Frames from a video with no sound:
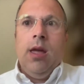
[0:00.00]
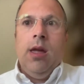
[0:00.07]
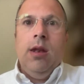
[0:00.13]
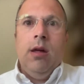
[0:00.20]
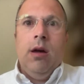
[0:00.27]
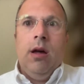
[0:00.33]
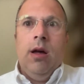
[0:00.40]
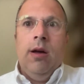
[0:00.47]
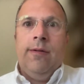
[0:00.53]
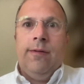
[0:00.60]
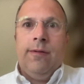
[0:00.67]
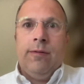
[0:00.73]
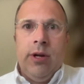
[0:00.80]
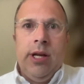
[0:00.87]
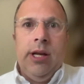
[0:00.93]
in a
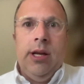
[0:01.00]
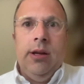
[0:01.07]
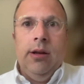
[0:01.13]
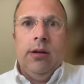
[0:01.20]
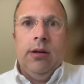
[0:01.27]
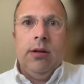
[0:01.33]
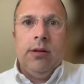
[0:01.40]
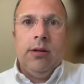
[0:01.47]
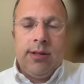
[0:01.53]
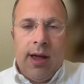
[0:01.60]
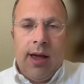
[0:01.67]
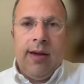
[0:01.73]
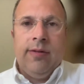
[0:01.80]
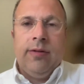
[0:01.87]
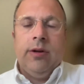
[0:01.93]
free,
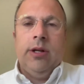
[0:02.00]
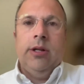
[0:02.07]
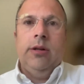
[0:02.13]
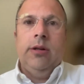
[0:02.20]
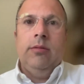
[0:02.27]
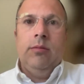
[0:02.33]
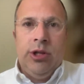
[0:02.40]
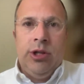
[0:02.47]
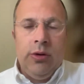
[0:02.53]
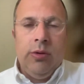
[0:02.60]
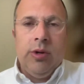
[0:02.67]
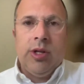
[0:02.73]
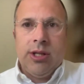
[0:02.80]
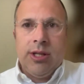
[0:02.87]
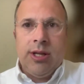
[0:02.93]
sovereign
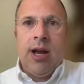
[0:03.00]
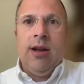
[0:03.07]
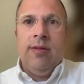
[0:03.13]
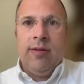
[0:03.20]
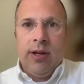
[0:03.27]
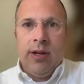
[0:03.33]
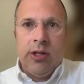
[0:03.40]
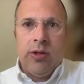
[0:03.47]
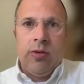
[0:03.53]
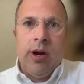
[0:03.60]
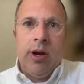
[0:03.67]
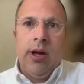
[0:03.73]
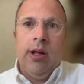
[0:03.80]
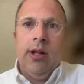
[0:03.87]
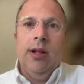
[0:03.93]
Jewish state of
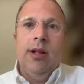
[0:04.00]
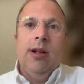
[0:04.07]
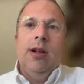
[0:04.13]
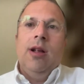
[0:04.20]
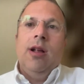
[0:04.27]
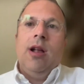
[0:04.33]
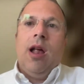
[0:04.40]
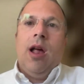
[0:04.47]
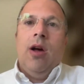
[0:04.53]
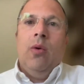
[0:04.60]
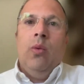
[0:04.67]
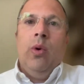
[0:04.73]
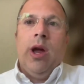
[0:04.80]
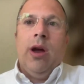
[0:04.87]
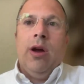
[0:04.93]
Israel,
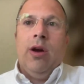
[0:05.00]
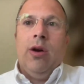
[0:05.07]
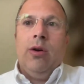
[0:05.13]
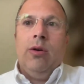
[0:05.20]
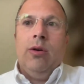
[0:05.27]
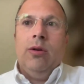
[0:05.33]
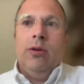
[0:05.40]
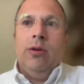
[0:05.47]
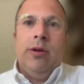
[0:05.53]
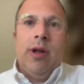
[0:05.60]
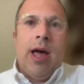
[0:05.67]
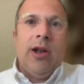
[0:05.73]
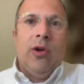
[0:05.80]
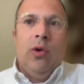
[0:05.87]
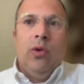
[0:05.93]
where
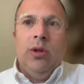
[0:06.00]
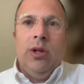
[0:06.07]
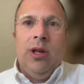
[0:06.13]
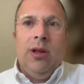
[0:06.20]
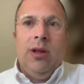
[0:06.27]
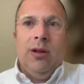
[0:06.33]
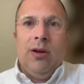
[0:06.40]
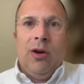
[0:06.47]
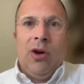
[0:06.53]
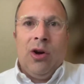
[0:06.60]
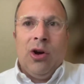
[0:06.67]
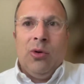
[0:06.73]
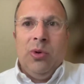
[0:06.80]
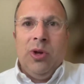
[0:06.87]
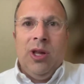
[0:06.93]
not only
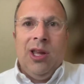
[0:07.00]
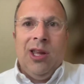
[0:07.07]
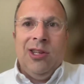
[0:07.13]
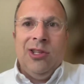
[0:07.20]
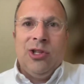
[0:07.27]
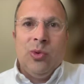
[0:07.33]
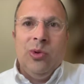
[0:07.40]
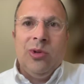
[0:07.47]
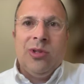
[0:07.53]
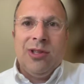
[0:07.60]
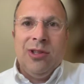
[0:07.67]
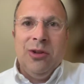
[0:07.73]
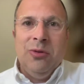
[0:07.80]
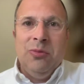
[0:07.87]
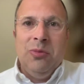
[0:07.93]
are we in
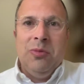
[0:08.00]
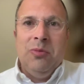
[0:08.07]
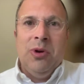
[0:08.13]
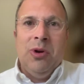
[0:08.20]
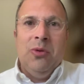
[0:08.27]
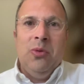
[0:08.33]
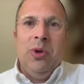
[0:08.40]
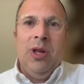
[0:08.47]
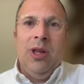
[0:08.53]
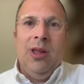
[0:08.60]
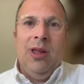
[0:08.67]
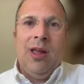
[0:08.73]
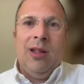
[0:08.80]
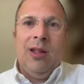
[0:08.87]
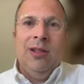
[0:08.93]
Jerusalem, but
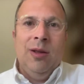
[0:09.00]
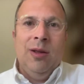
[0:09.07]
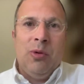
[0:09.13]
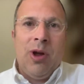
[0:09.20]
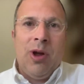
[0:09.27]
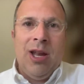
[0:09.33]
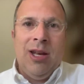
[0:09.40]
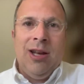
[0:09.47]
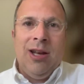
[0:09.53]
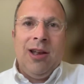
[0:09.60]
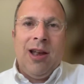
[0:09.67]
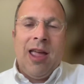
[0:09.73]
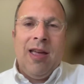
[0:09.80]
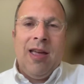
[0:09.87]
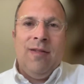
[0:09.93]
we
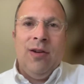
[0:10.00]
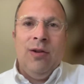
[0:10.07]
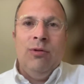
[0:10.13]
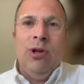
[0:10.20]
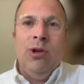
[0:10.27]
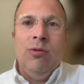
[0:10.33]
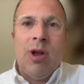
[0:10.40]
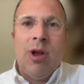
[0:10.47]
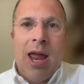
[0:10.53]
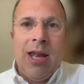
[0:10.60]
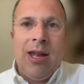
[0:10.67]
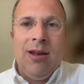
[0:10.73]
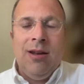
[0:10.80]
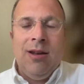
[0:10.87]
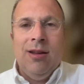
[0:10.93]
liberated and have a
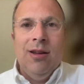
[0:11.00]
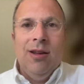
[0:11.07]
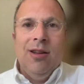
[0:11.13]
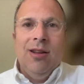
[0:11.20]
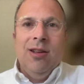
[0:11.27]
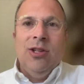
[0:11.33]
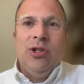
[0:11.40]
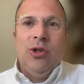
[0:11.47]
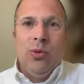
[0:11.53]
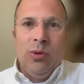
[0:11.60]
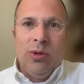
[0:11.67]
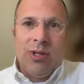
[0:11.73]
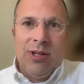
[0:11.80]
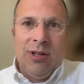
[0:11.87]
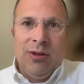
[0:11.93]
reunited
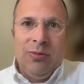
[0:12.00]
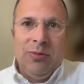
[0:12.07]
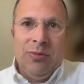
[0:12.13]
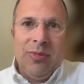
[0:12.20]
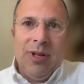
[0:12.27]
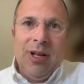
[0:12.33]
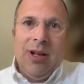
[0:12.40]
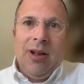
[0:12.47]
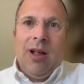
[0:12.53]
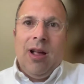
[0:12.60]
Jerusalem.